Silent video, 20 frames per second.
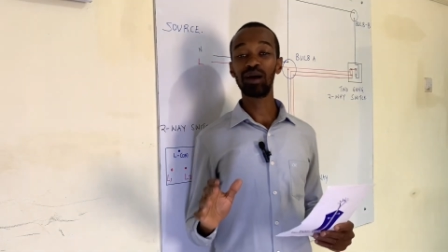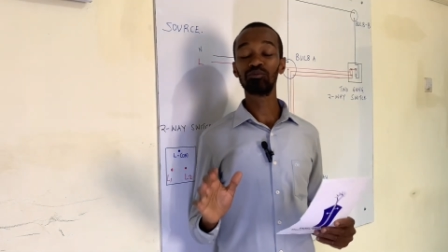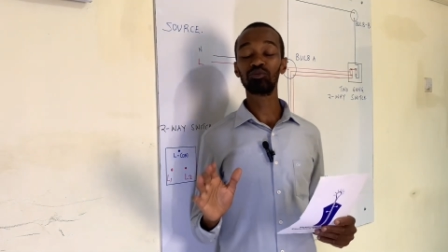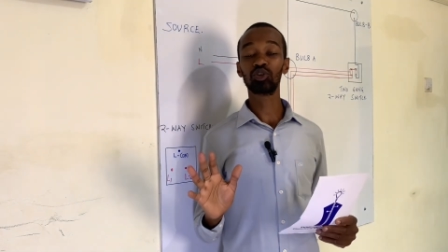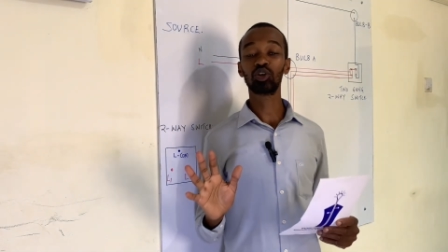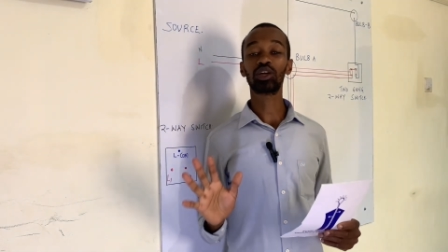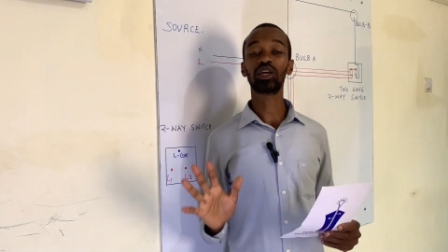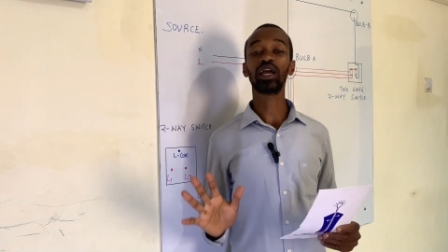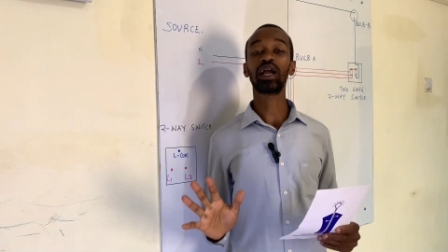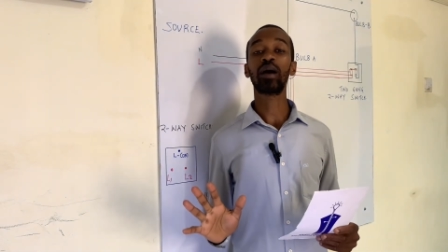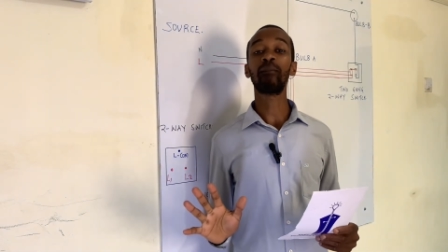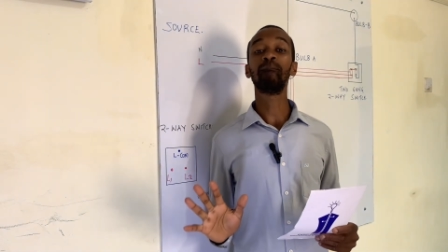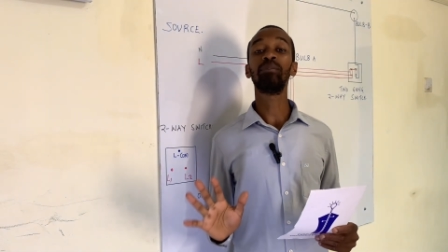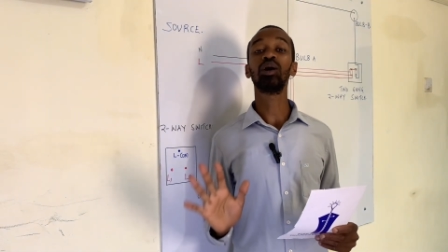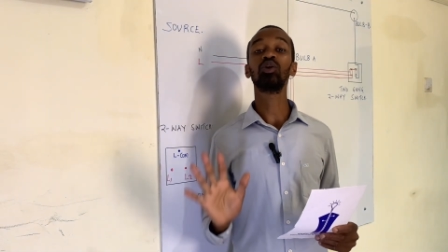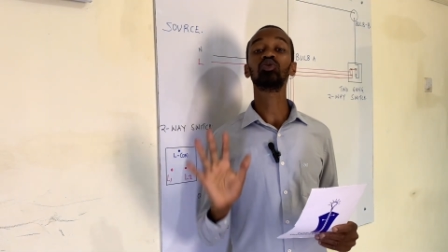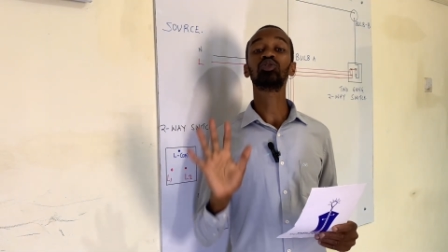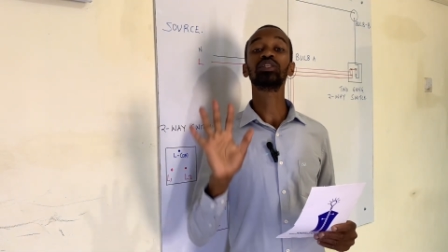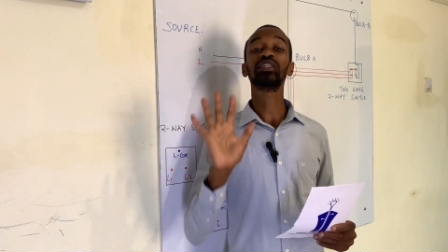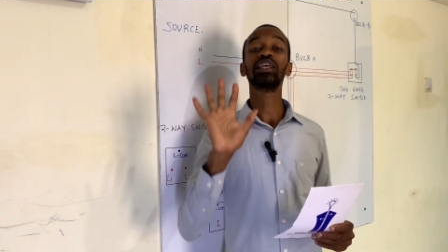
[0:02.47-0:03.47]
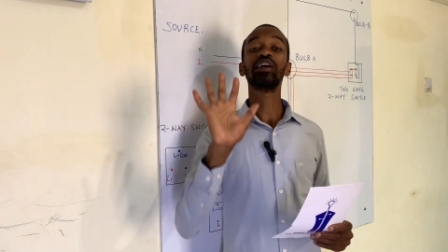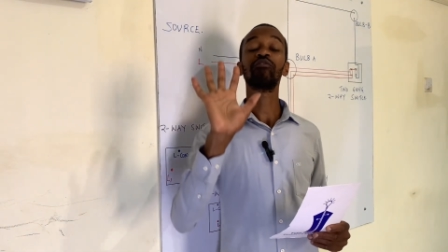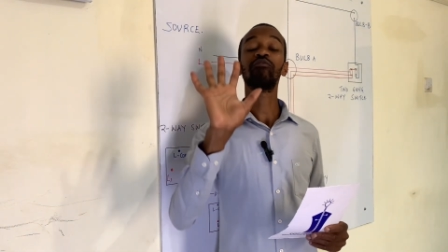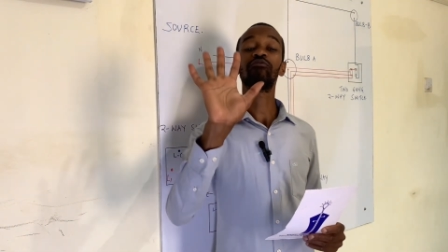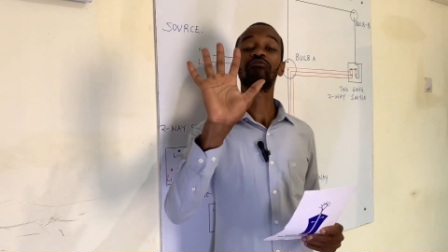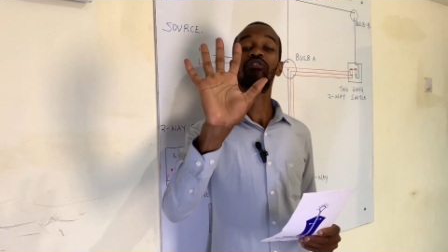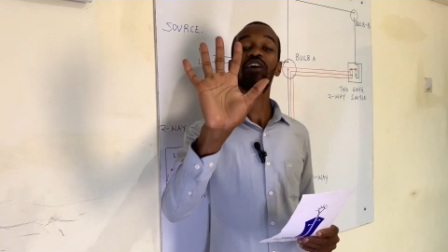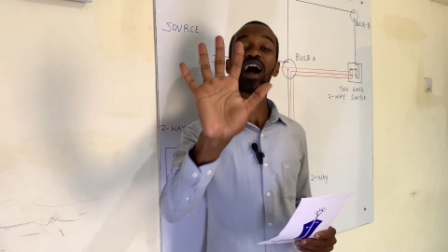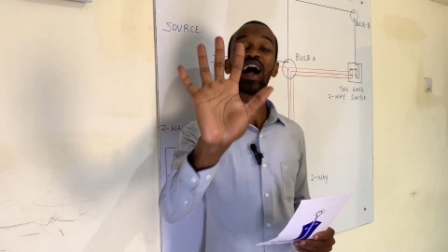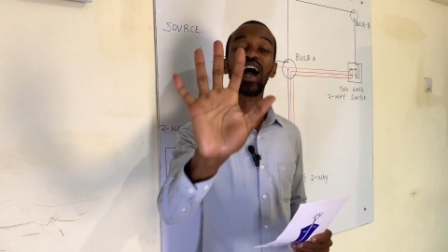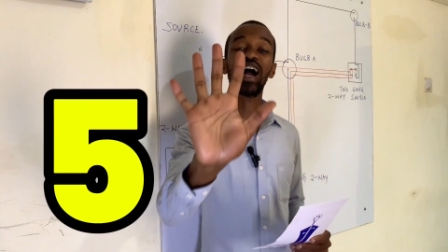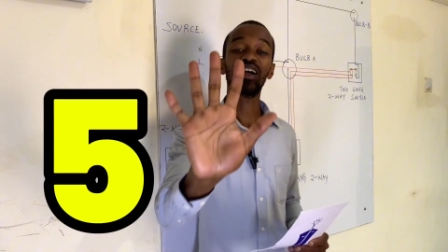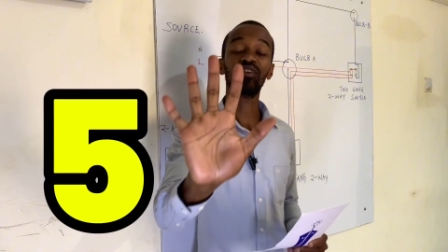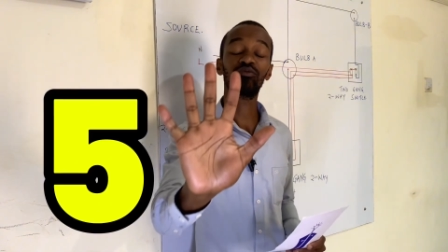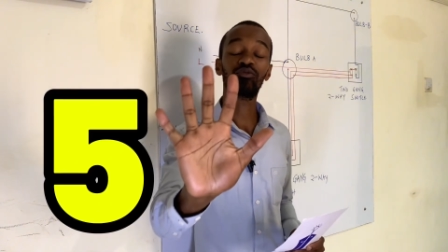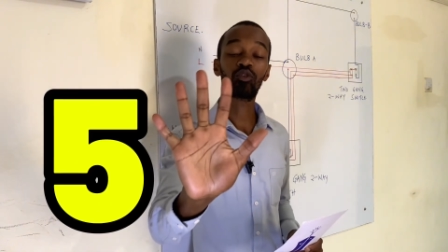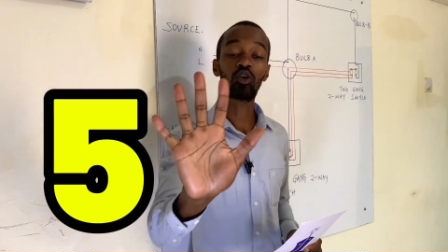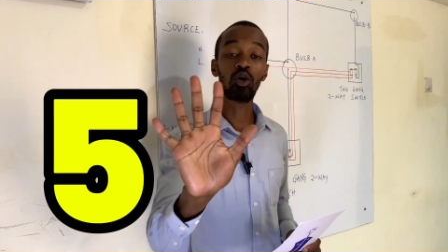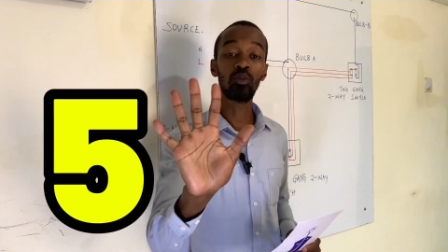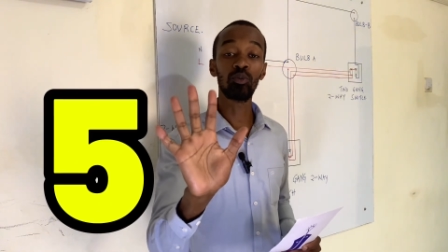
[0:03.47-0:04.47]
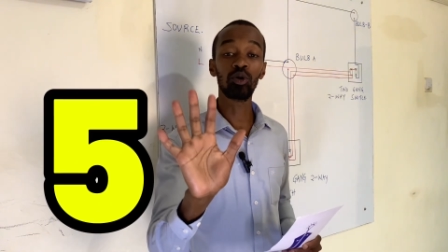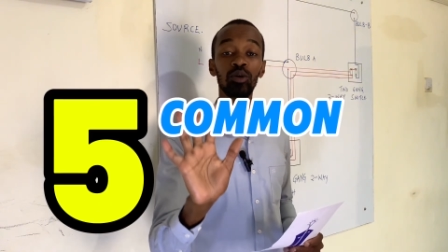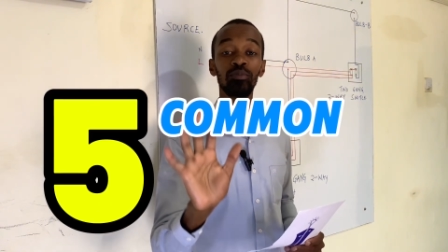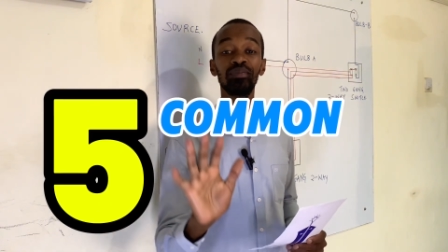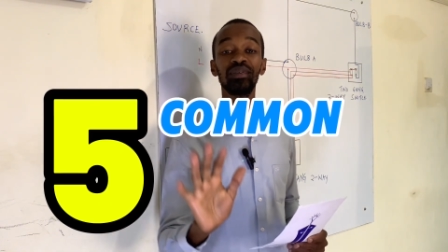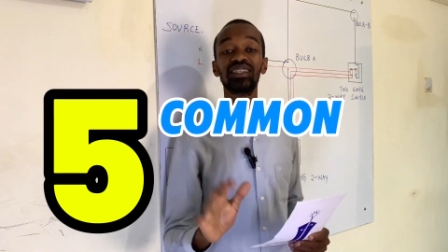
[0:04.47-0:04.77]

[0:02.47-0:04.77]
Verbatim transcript: I'm talking about the five common